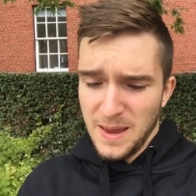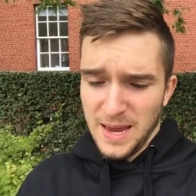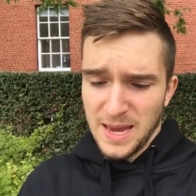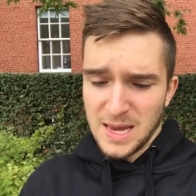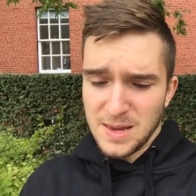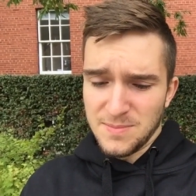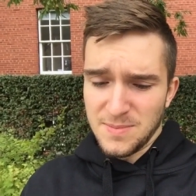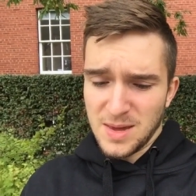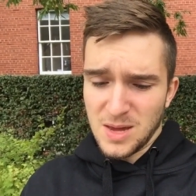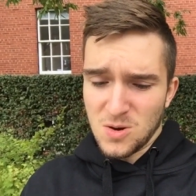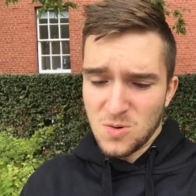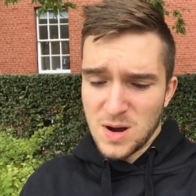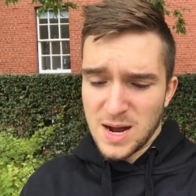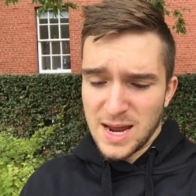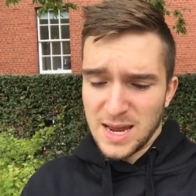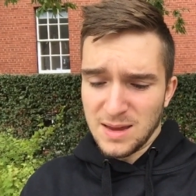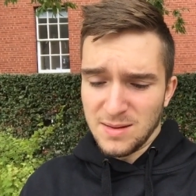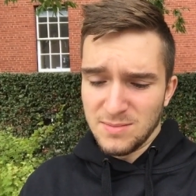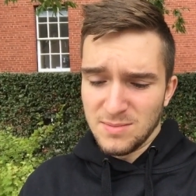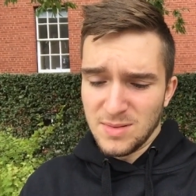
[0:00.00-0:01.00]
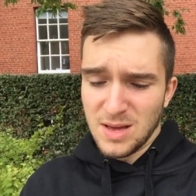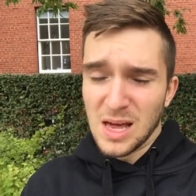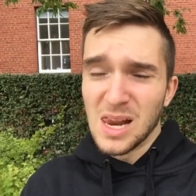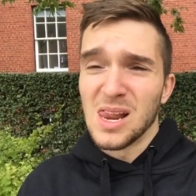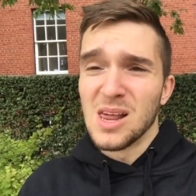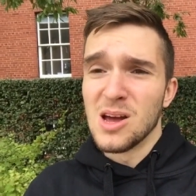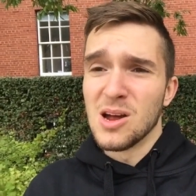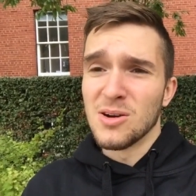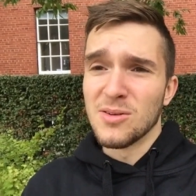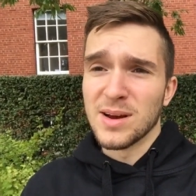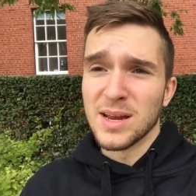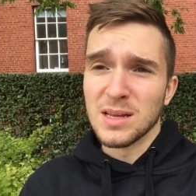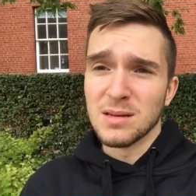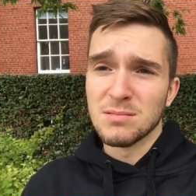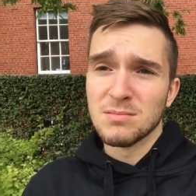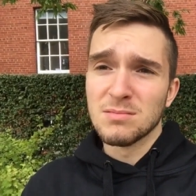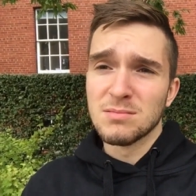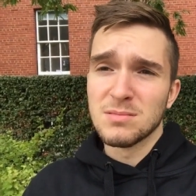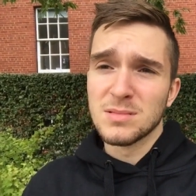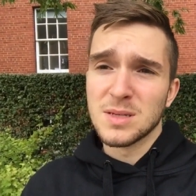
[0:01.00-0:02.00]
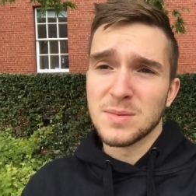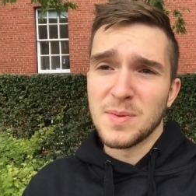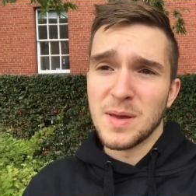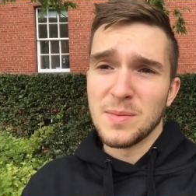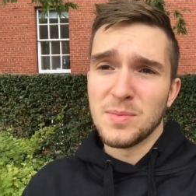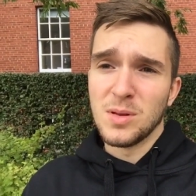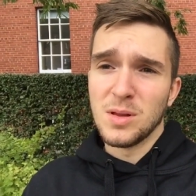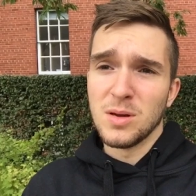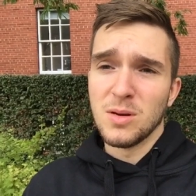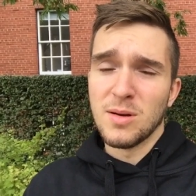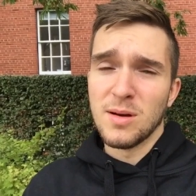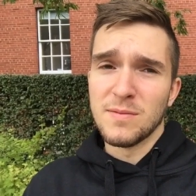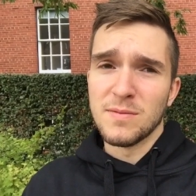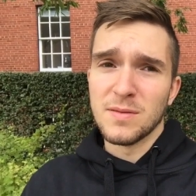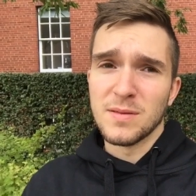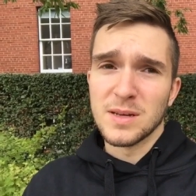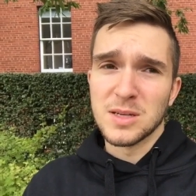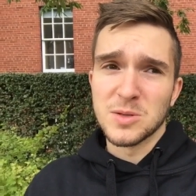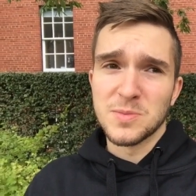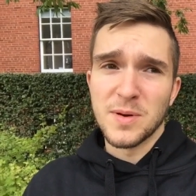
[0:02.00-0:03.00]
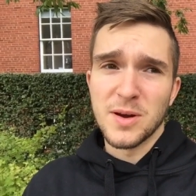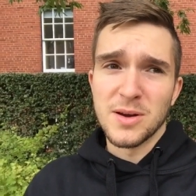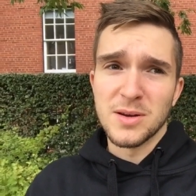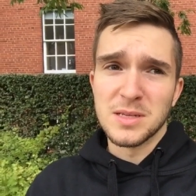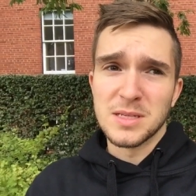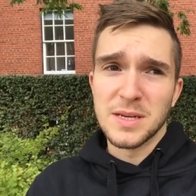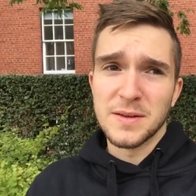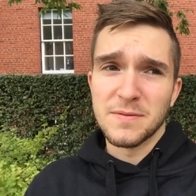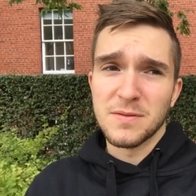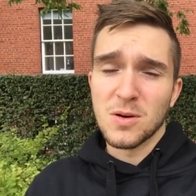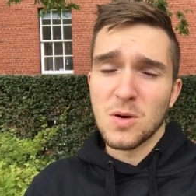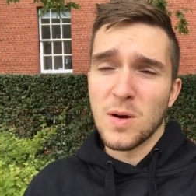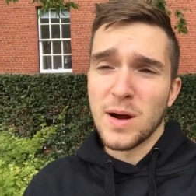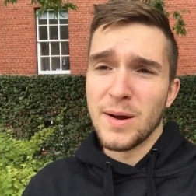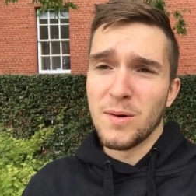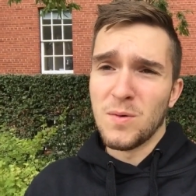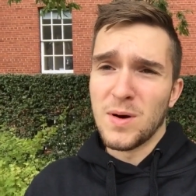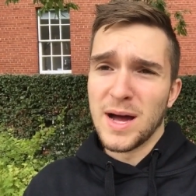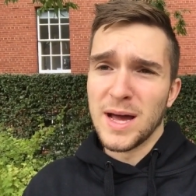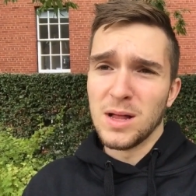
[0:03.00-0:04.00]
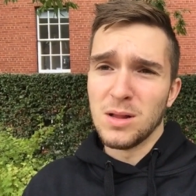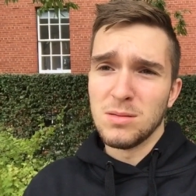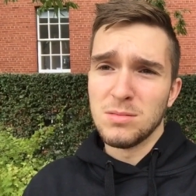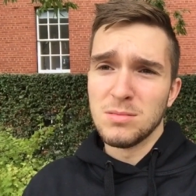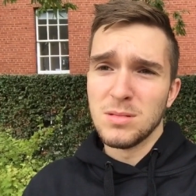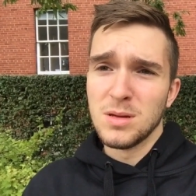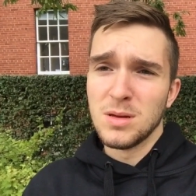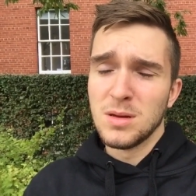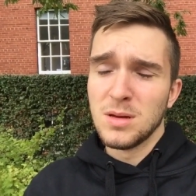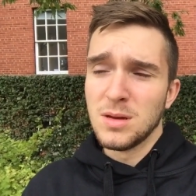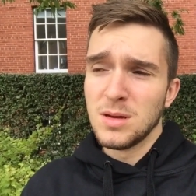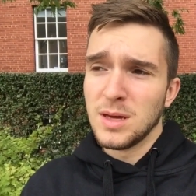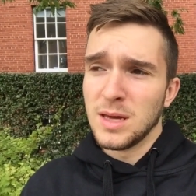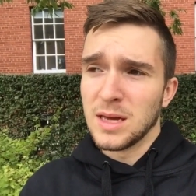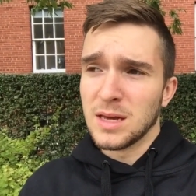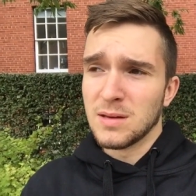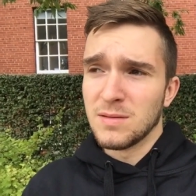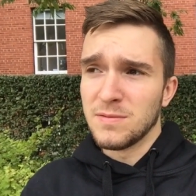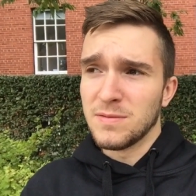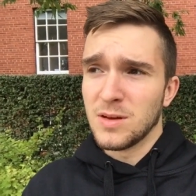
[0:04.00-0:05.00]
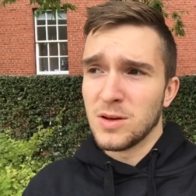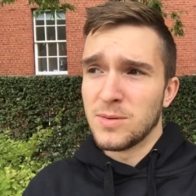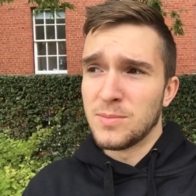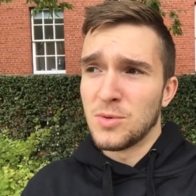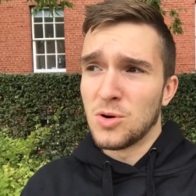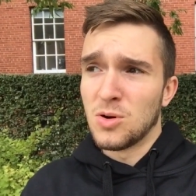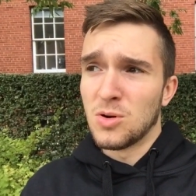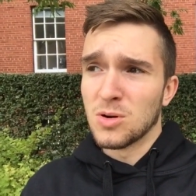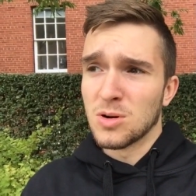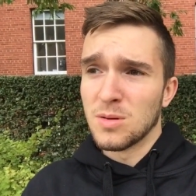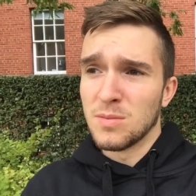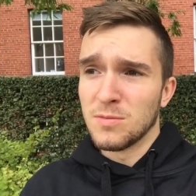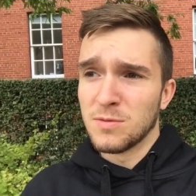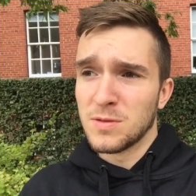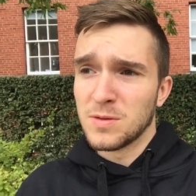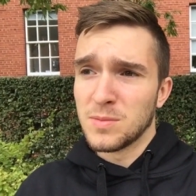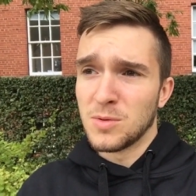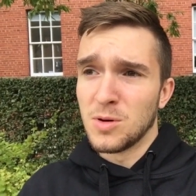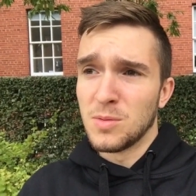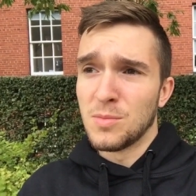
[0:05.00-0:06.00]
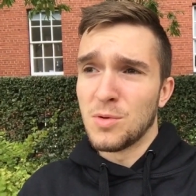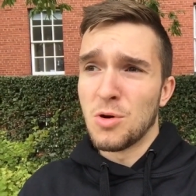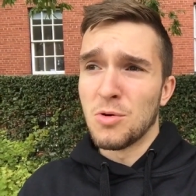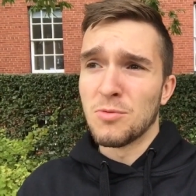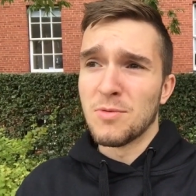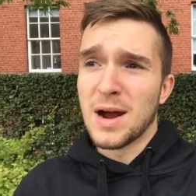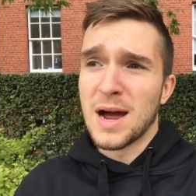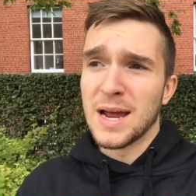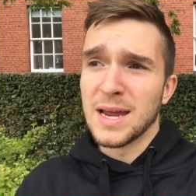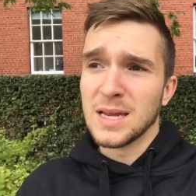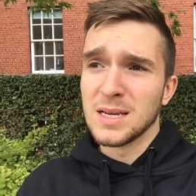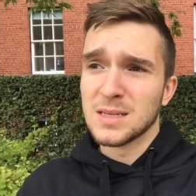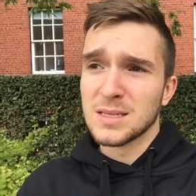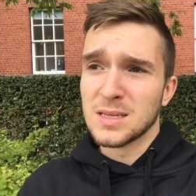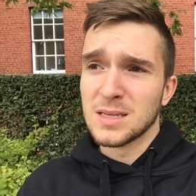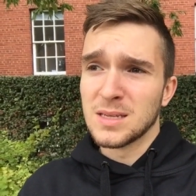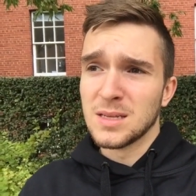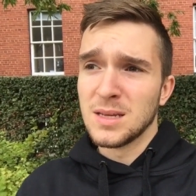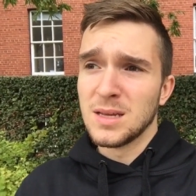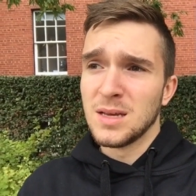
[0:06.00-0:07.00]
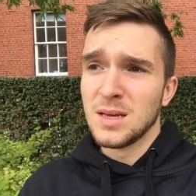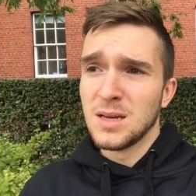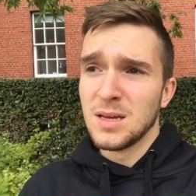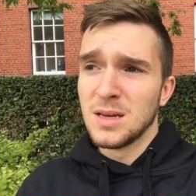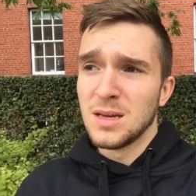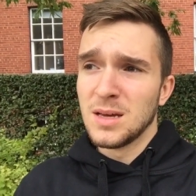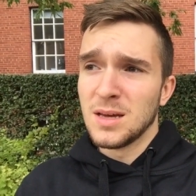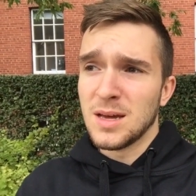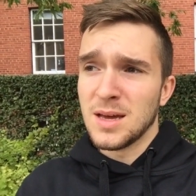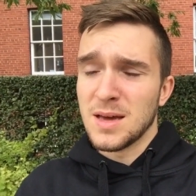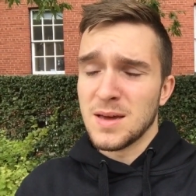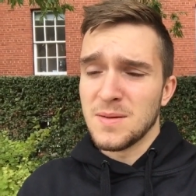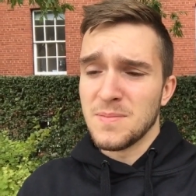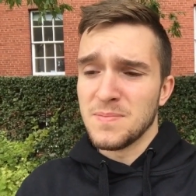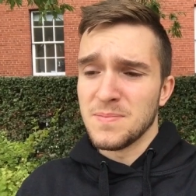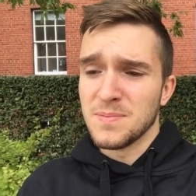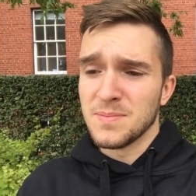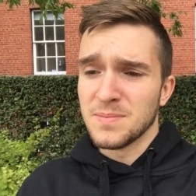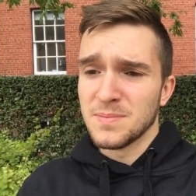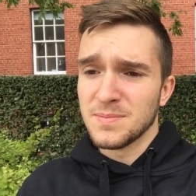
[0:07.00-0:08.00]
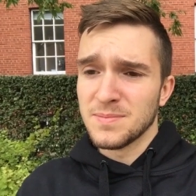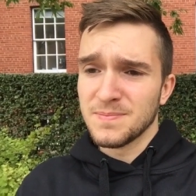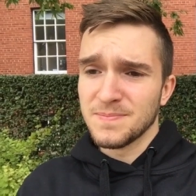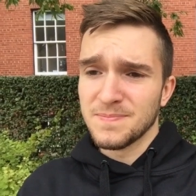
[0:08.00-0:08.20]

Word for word: it can be quite alluring to people who have experienced it for quite a while. It can feel more comfortable, more right. Um,